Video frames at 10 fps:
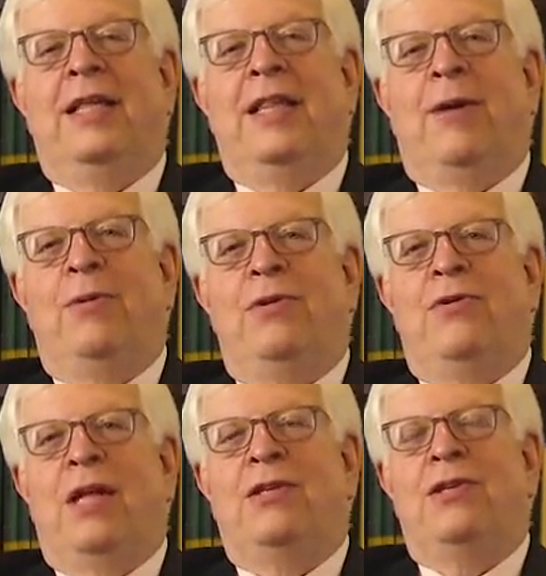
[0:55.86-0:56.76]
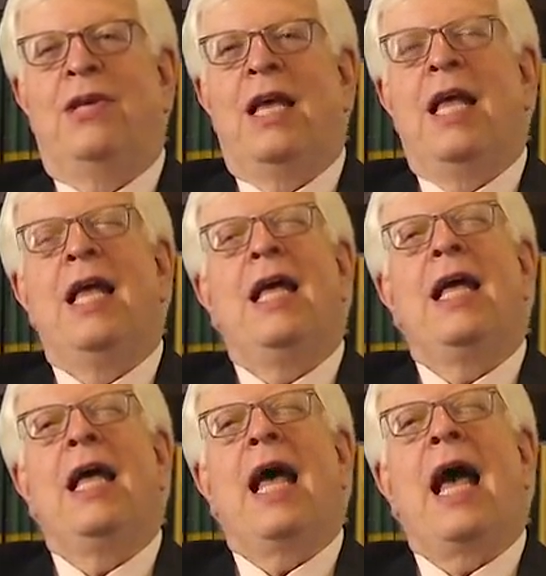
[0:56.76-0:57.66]
That's
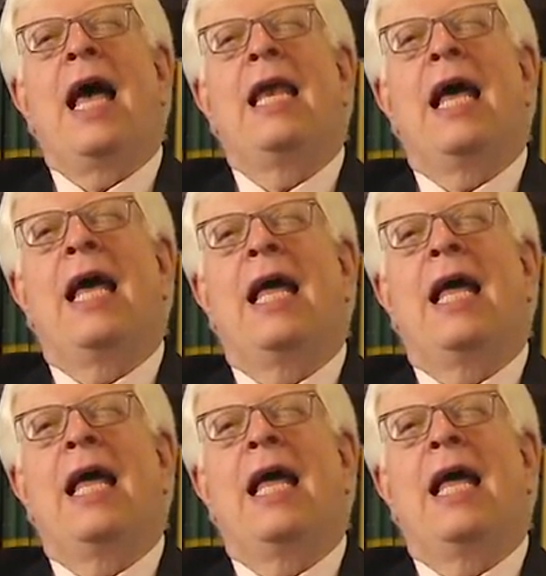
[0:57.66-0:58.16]
and